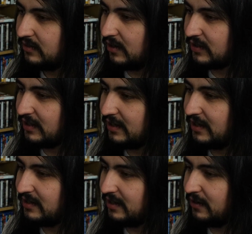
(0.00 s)
Argentina
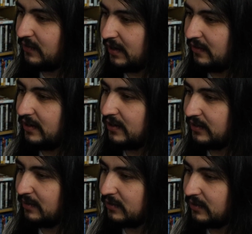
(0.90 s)
1985, yeah, I
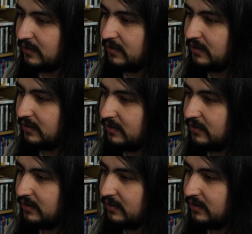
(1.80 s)
heard that was good.